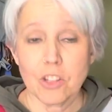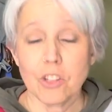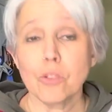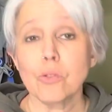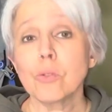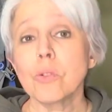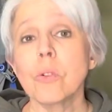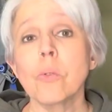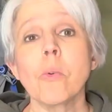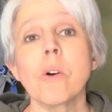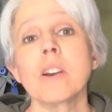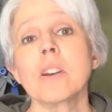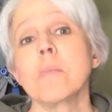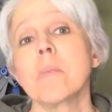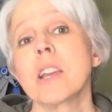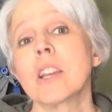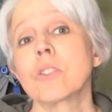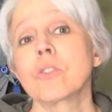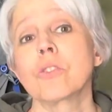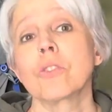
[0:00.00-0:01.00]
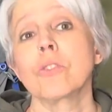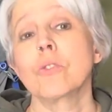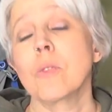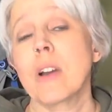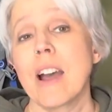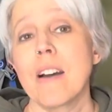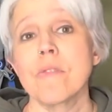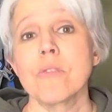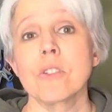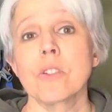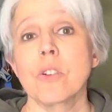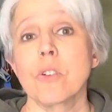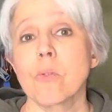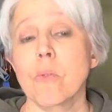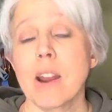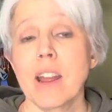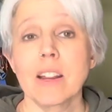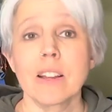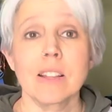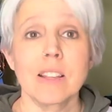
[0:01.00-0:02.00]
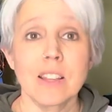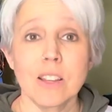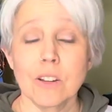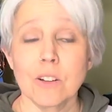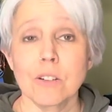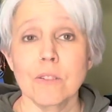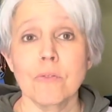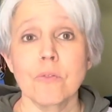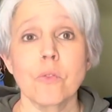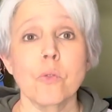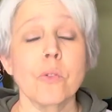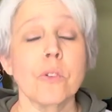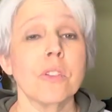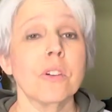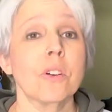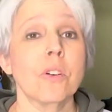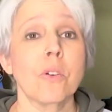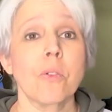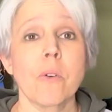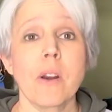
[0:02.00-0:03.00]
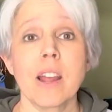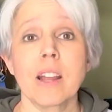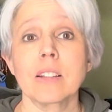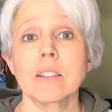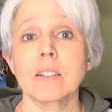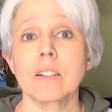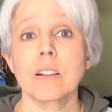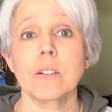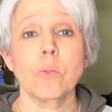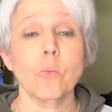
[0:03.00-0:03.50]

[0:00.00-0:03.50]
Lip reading: you will want to make sure you have the correct gear for the correct